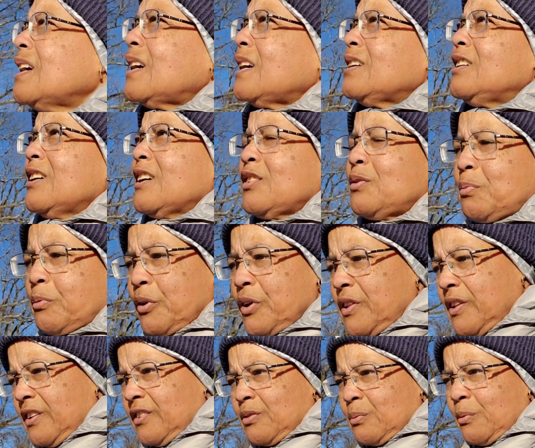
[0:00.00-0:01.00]
just
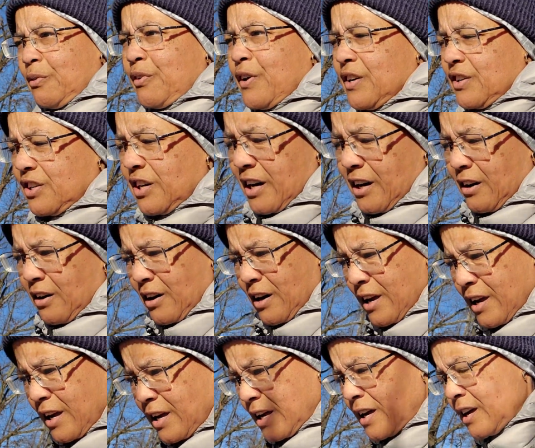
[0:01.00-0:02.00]
breathing some fresh air,
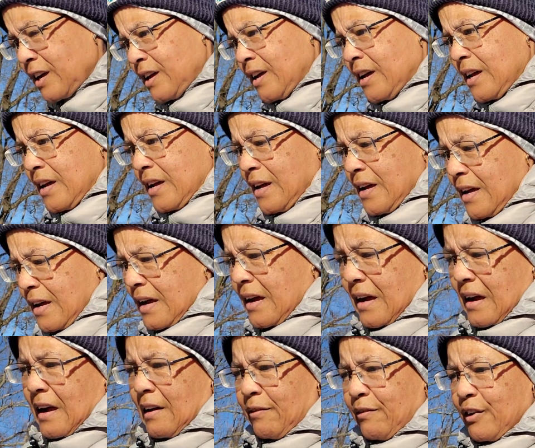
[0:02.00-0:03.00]

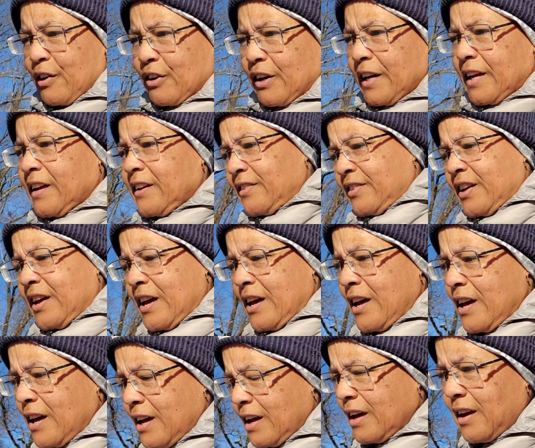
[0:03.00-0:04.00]
I feel like has
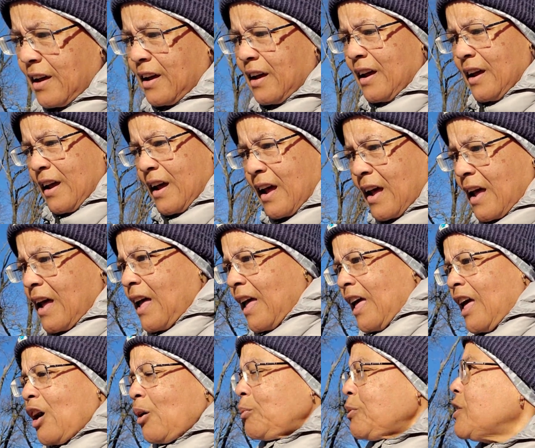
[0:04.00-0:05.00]

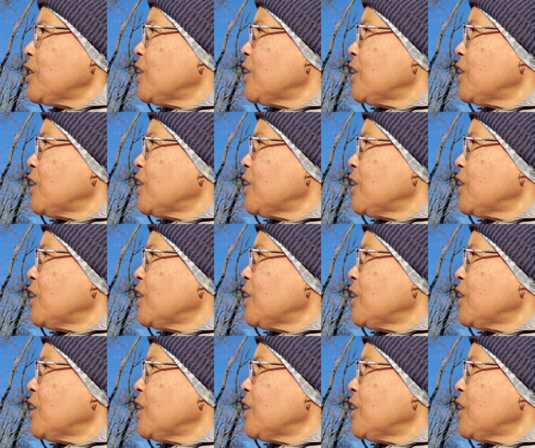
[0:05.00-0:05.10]
helped,